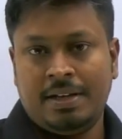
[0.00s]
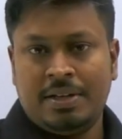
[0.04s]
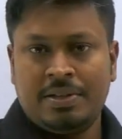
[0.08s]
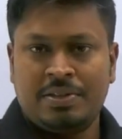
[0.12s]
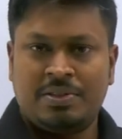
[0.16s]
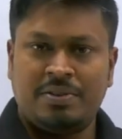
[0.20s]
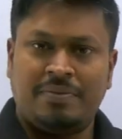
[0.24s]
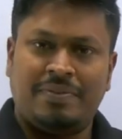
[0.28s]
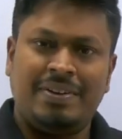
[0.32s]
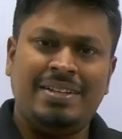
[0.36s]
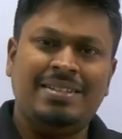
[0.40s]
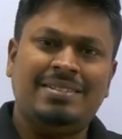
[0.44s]

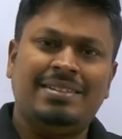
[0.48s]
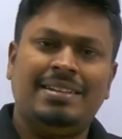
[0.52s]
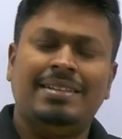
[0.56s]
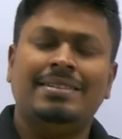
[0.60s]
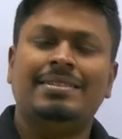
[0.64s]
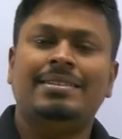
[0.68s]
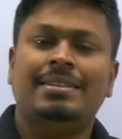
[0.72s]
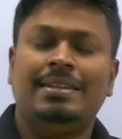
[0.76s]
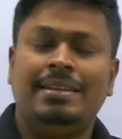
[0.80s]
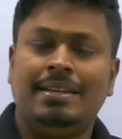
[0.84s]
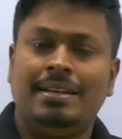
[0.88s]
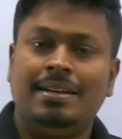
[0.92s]
So friends,
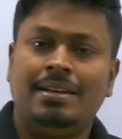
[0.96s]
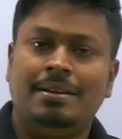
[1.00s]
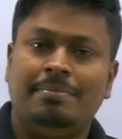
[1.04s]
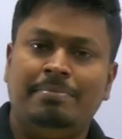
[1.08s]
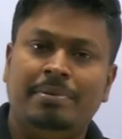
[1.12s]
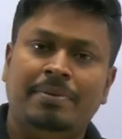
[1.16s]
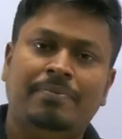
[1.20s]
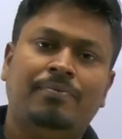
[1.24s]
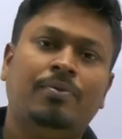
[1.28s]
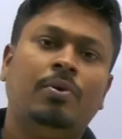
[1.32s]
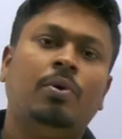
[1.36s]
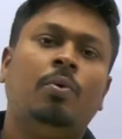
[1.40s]
listen here,
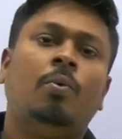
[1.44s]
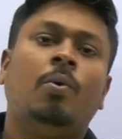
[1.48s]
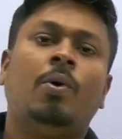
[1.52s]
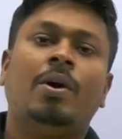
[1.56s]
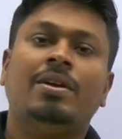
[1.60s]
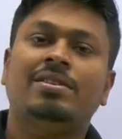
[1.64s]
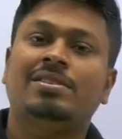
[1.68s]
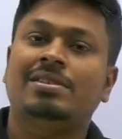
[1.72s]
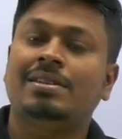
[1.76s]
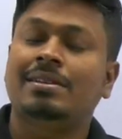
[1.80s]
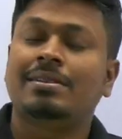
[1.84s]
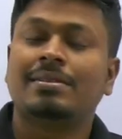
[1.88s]
before
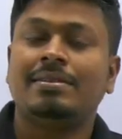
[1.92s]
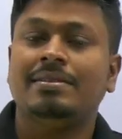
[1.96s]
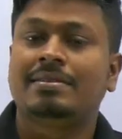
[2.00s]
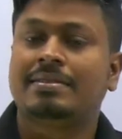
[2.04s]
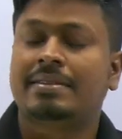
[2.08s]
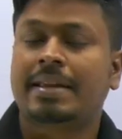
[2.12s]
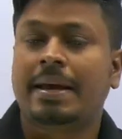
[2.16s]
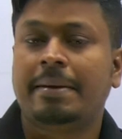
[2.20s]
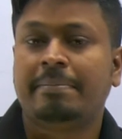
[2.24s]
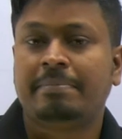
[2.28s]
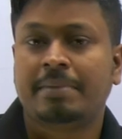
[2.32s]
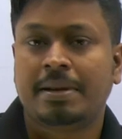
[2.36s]
watching this
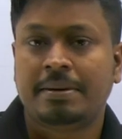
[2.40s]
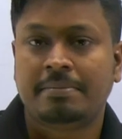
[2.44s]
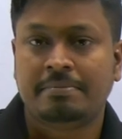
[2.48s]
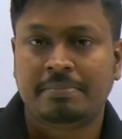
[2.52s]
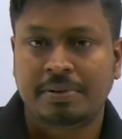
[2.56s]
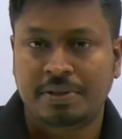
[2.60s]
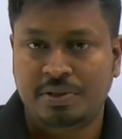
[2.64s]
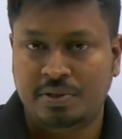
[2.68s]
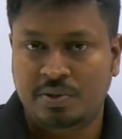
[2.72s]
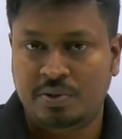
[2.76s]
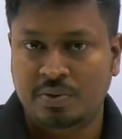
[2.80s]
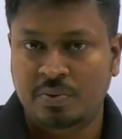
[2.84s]
type
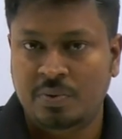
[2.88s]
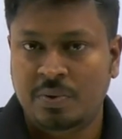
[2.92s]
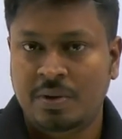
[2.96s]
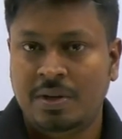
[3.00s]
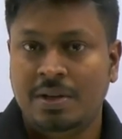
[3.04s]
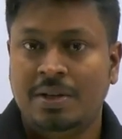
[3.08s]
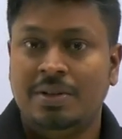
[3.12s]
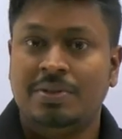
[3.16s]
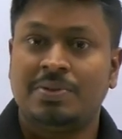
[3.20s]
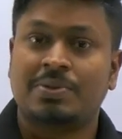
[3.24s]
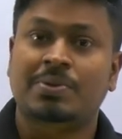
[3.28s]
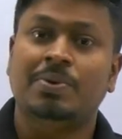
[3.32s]
number 2,
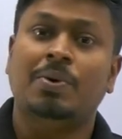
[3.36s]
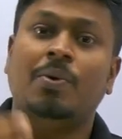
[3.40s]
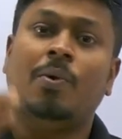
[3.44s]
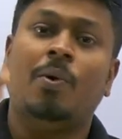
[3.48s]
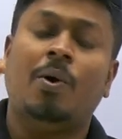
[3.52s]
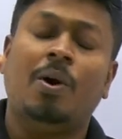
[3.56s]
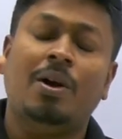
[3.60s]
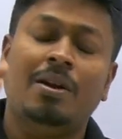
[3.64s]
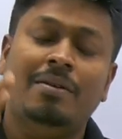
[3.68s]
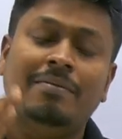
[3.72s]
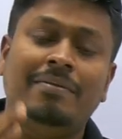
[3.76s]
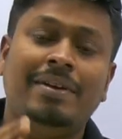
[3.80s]
so
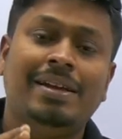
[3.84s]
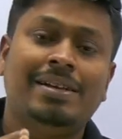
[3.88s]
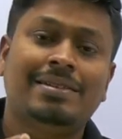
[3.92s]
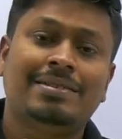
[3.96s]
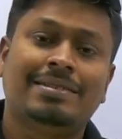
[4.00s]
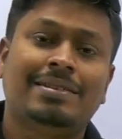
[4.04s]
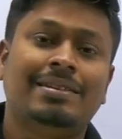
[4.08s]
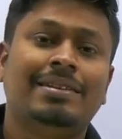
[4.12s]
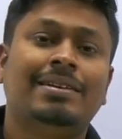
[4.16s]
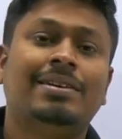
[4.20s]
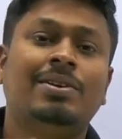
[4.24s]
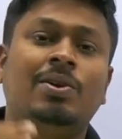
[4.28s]

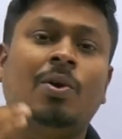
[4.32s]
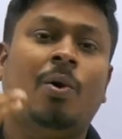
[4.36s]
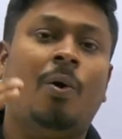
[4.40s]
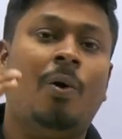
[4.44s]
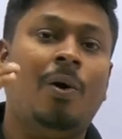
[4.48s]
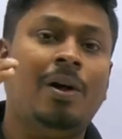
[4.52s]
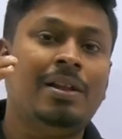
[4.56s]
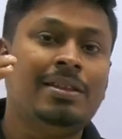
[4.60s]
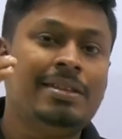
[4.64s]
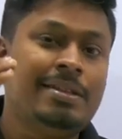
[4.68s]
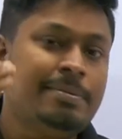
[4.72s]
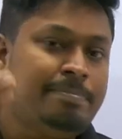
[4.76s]
always learn
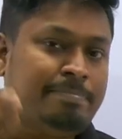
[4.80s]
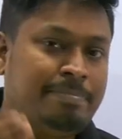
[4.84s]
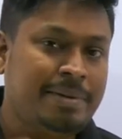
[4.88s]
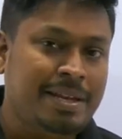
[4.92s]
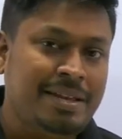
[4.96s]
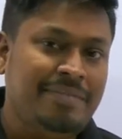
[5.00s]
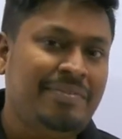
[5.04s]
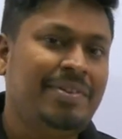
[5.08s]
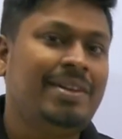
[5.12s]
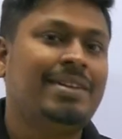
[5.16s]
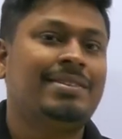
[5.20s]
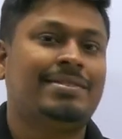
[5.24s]
all the
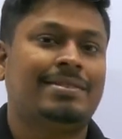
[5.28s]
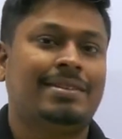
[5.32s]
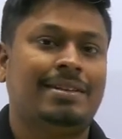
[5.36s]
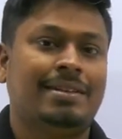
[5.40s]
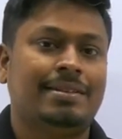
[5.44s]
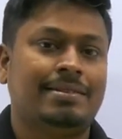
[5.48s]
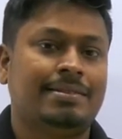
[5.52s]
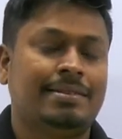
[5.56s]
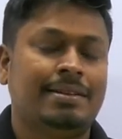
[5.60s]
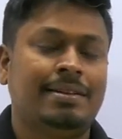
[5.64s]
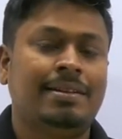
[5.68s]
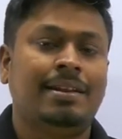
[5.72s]
previous
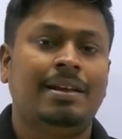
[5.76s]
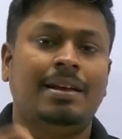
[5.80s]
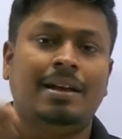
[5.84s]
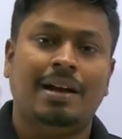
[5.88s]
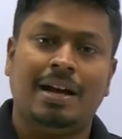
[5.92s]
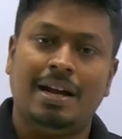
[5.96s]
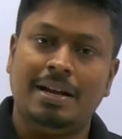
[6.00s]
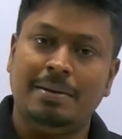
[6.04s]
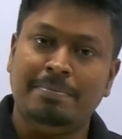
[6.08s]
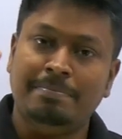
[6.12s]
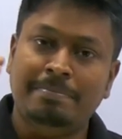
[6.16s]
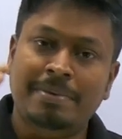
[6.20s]
lesson
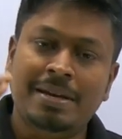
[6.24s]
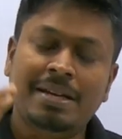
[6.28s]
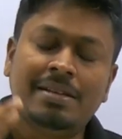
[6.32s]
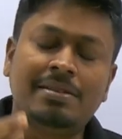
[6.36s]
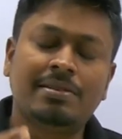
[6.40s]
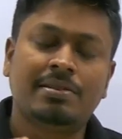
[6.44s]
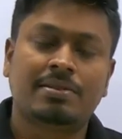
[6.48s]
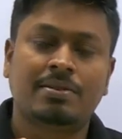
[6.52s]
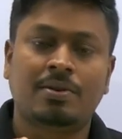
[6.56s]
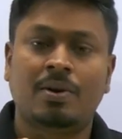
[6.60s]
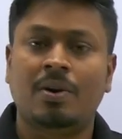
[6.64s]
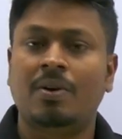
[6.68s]
and be
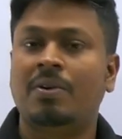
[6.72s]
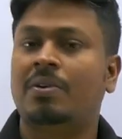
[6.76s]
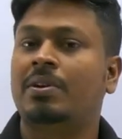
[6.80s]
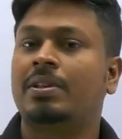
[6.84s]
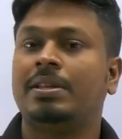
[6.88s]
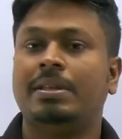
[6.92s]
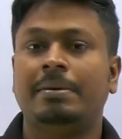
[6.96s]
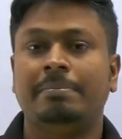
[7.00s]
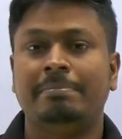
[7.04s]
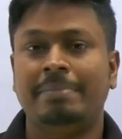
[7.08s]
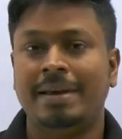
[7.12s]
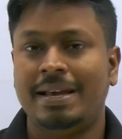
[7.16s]
strong
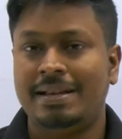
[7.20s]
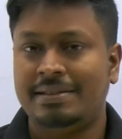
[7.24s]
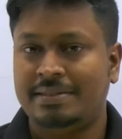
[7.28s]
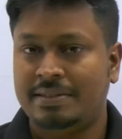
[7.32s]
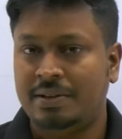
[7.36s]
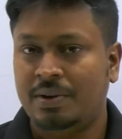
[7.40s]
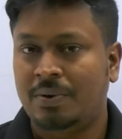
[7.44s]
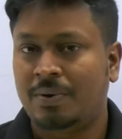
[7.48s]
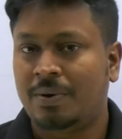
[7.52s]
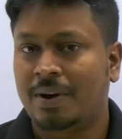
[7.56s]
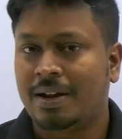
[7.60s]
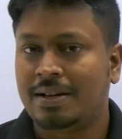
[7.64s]
on the
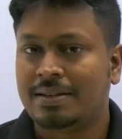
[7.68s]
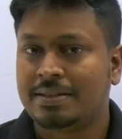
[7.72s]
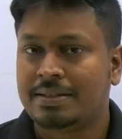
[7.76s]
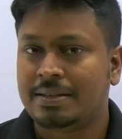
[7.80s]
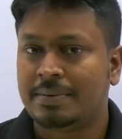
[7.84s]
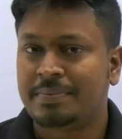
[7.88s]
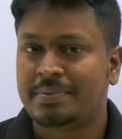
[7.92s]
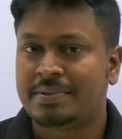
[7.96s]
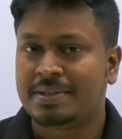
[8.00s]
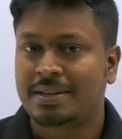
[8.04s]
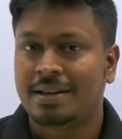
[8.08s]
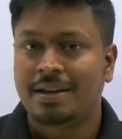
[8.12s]
basic
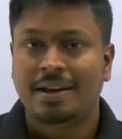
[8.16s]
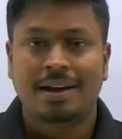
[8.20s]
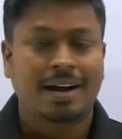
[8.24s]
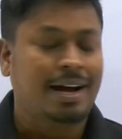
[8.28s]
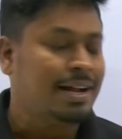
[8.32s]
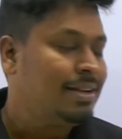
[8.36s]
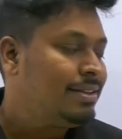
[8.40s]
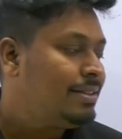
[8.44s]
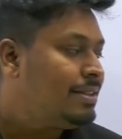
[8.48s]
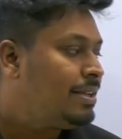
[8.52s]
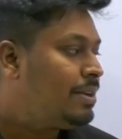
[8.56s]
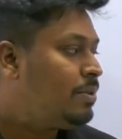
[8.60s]
concepts
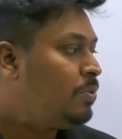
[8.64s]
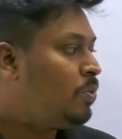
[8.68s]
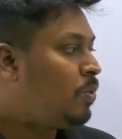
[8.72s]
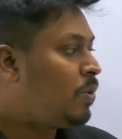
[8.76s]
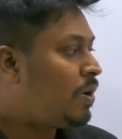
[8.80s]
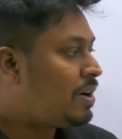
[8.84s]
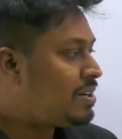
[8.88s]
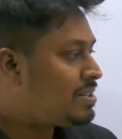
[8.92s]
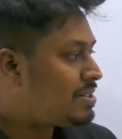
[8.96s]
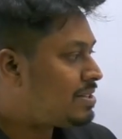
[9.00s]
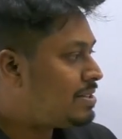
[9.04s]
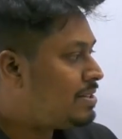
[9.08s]
and then
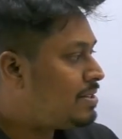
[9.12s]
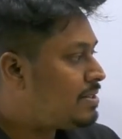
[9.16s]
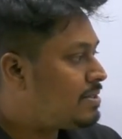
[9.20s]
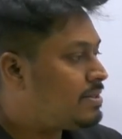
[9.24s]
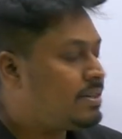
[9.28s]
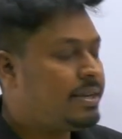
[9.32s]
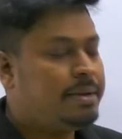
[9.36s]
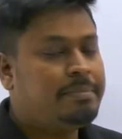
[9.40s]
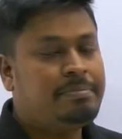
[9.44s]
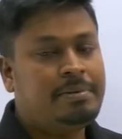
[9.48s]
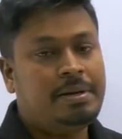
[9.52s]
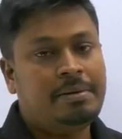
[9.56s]
watch this
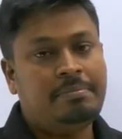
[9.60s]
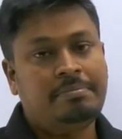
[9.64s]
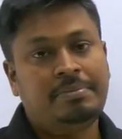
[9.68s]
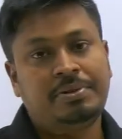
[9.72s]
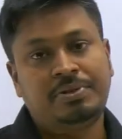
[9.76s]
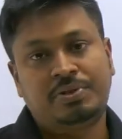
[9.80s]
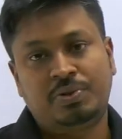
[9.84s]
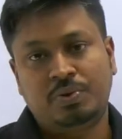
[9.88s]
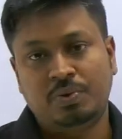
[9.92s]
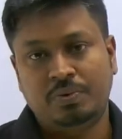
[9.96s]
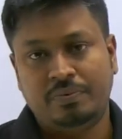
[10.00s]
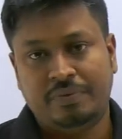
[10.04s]
type number
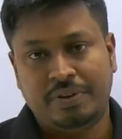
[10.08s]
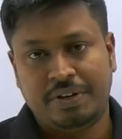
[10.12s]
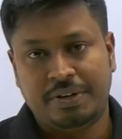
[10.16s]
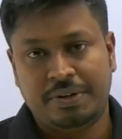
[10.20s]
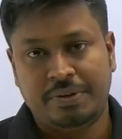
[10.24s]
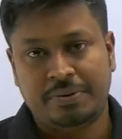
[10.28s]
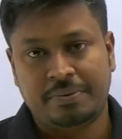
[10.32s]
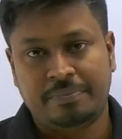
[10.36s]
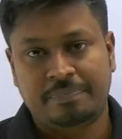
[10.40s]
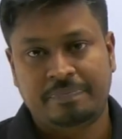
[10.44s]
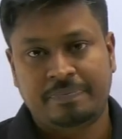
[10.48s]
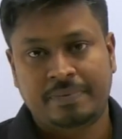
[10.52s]
2
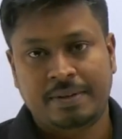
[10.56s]
video.